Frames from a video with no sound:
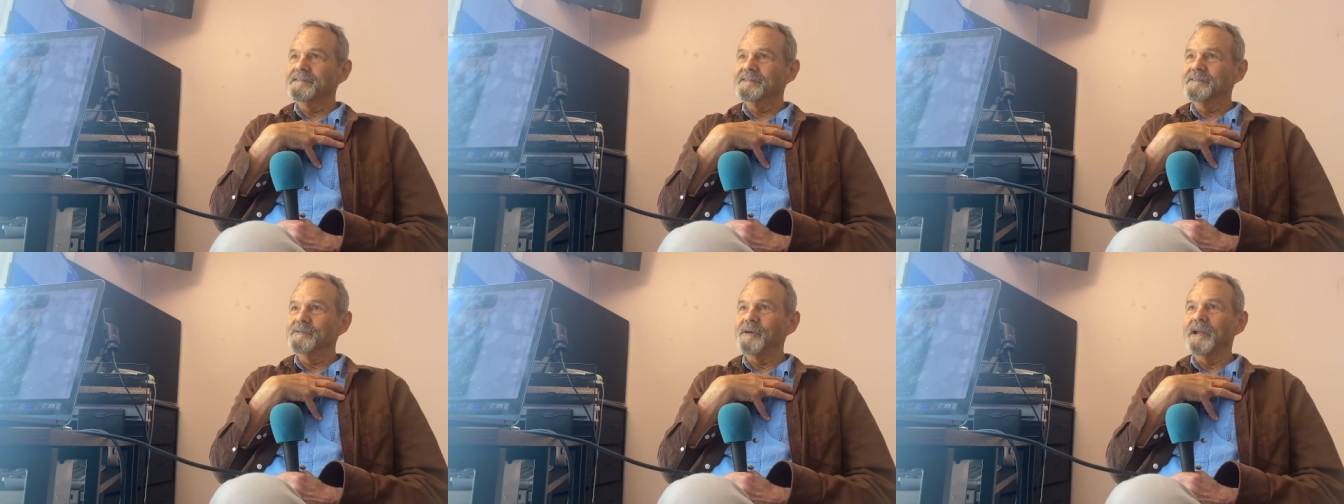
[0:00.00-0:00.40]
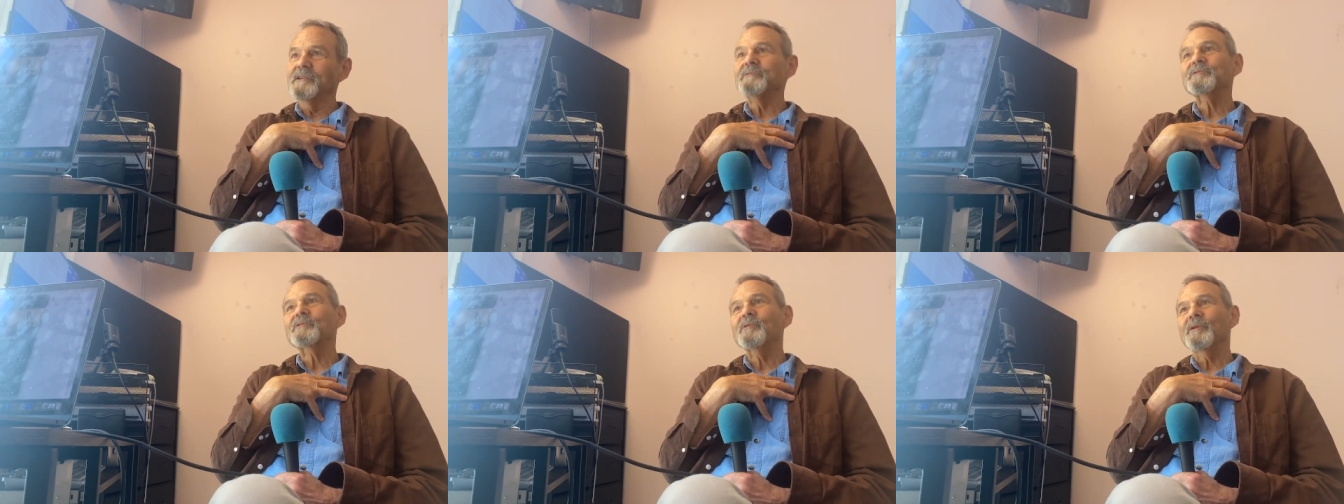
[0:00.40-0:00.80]
who I
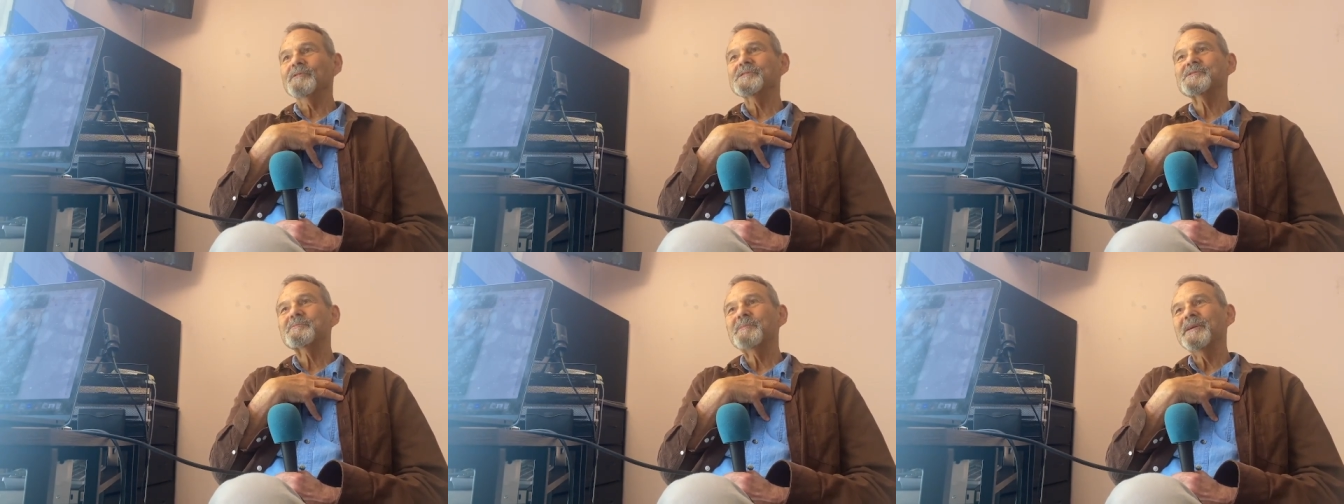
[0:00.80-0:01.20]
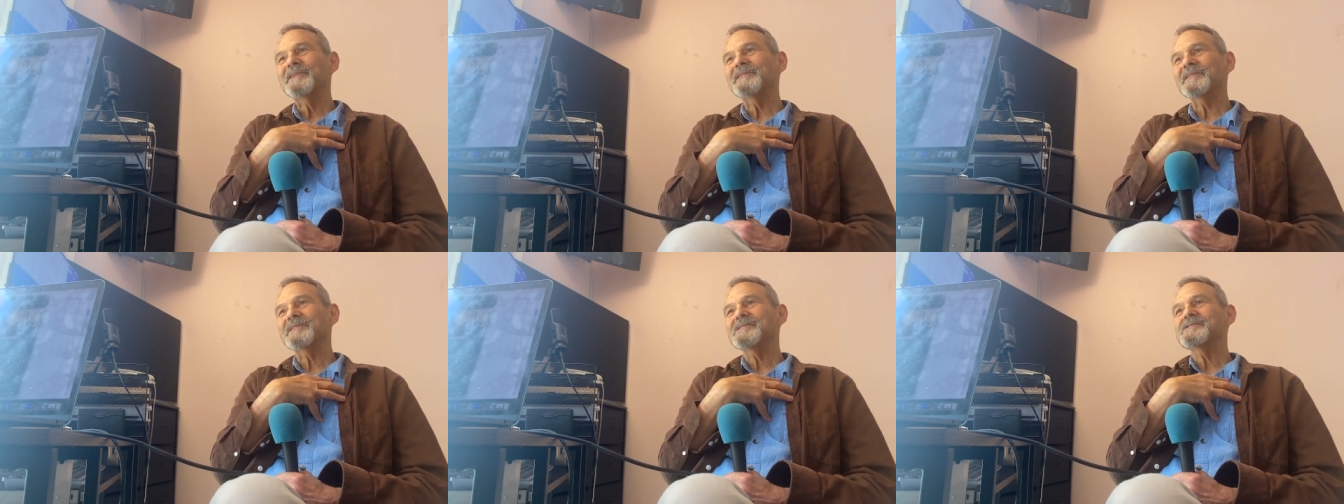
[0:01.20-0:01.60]
don't call the speaker
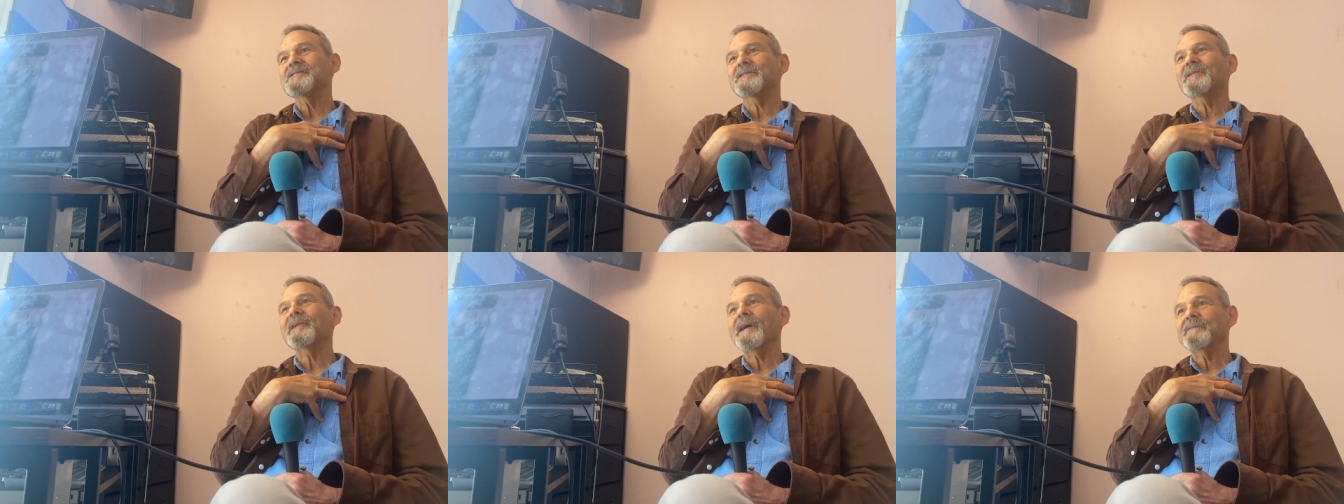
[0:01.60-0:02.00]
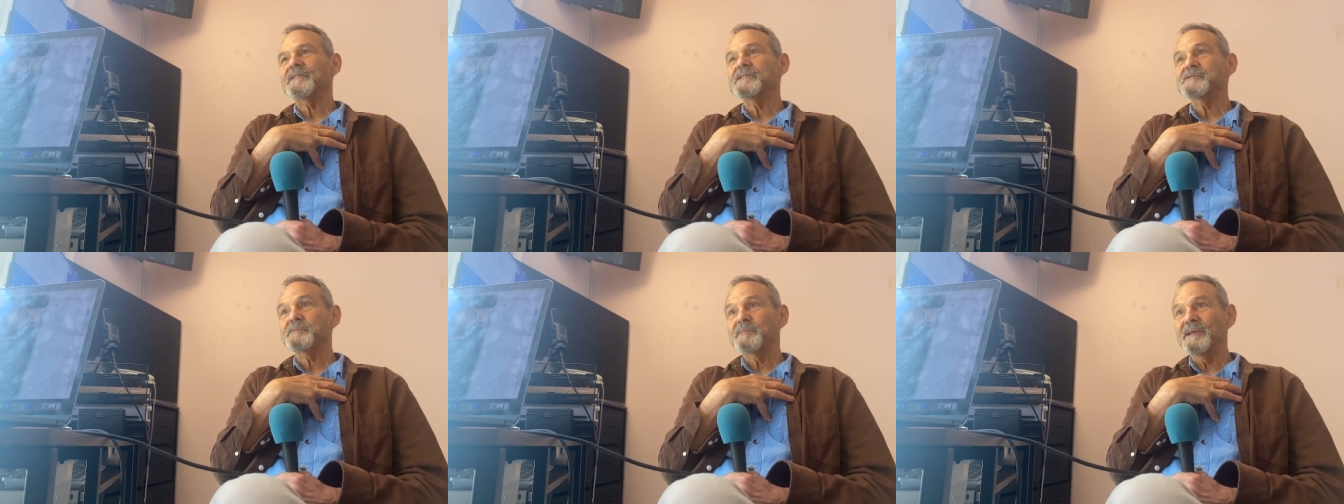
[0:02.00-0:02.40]
because you don't have to
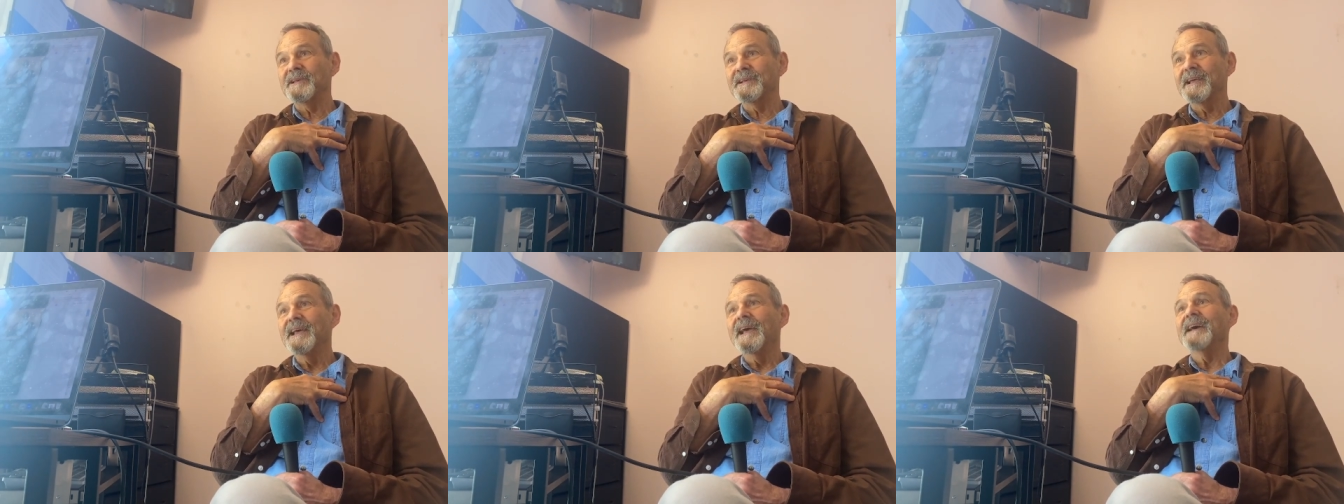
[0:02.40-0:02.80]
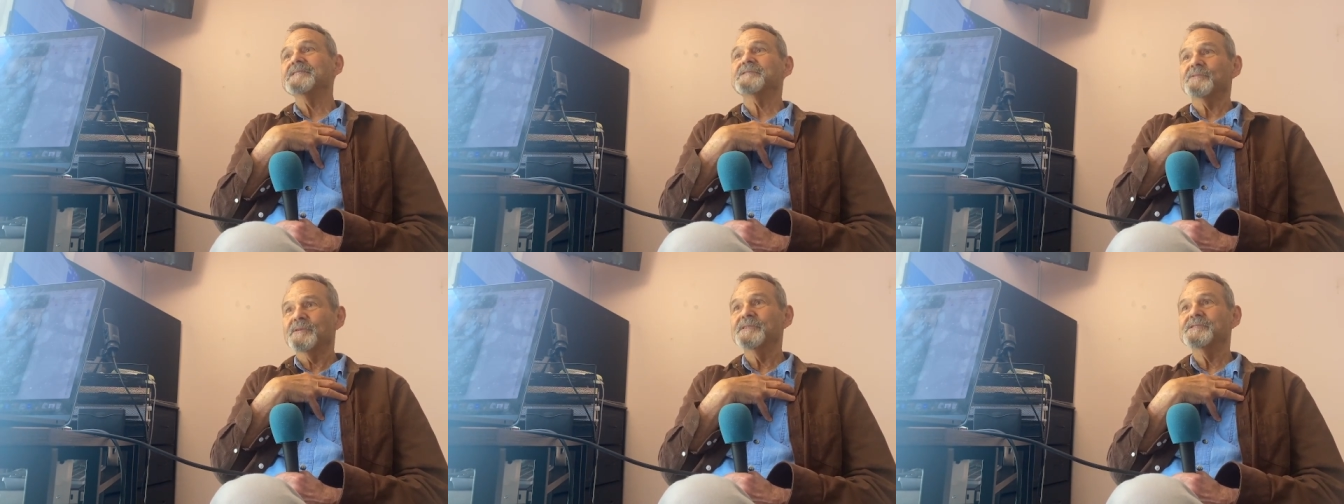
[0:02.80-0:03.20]
speak, as
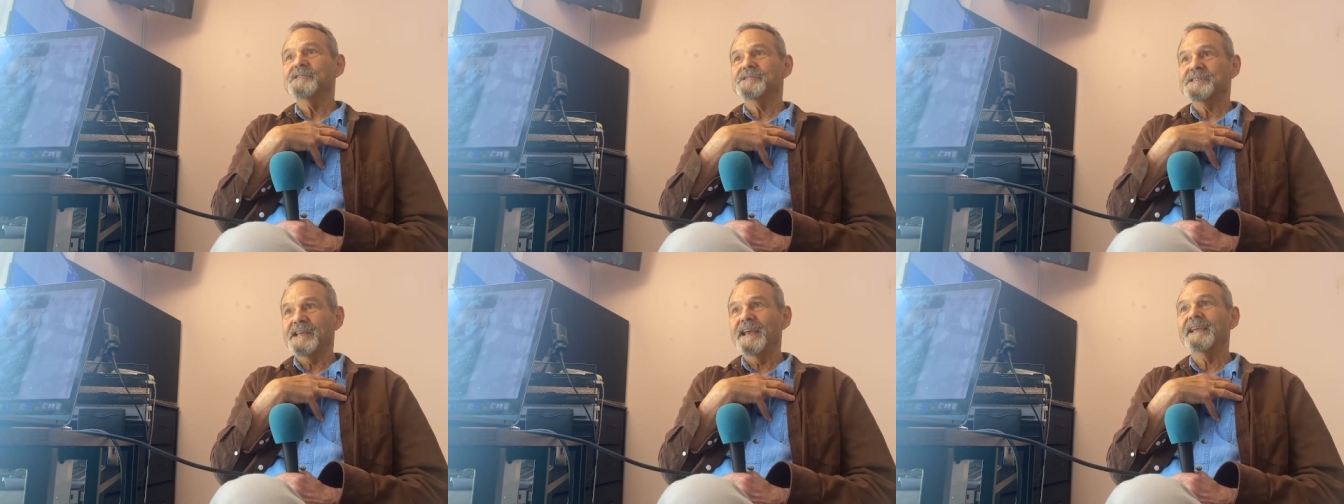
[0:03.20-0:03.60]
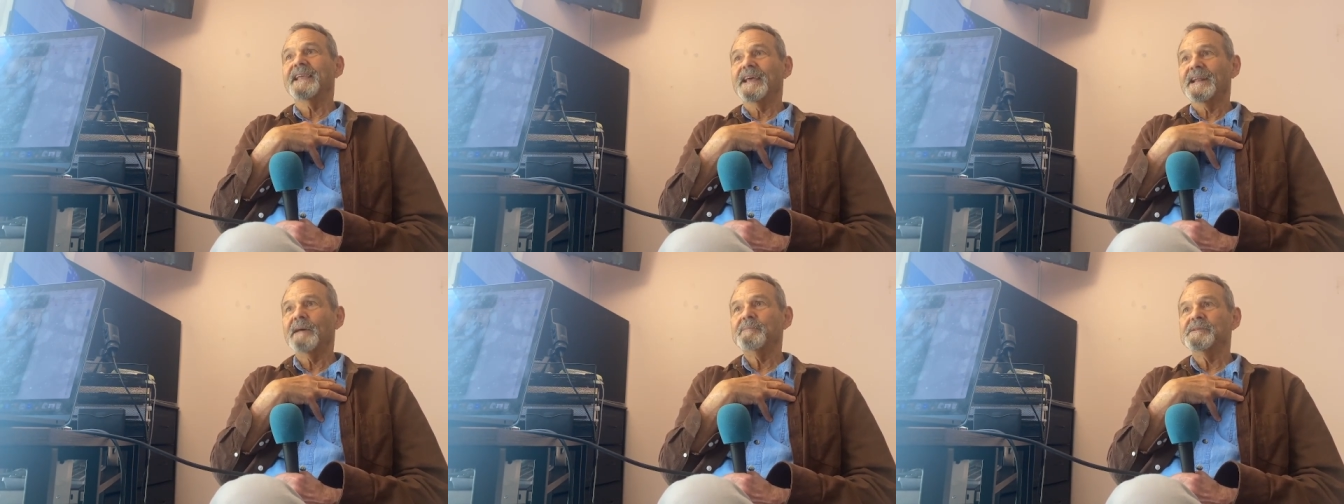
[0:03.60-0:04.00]
soon as you say,
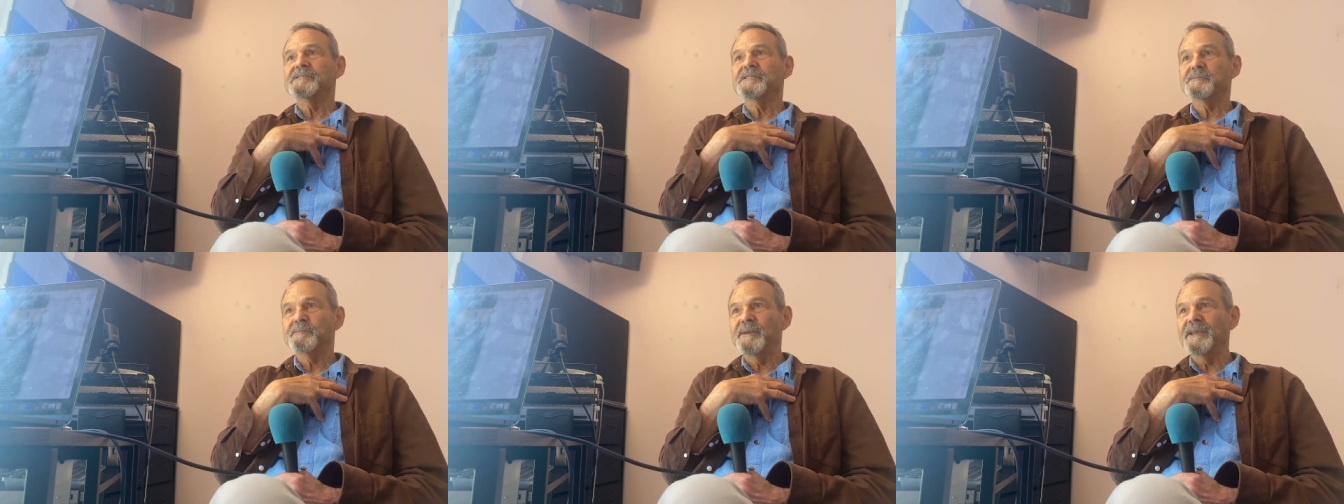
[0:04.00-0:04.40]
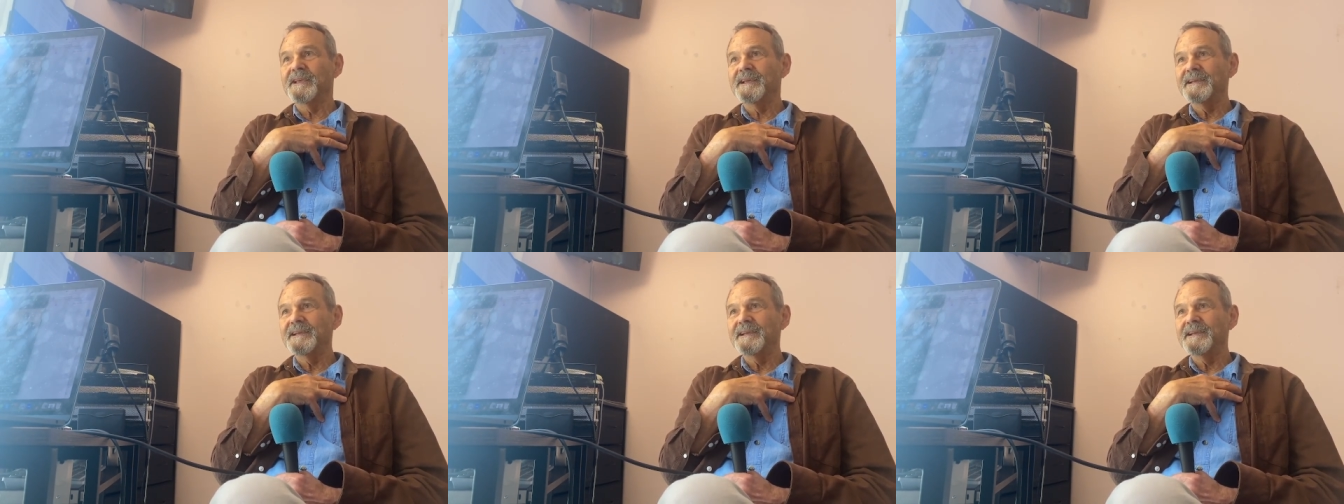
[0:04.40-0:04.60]
get up and speak,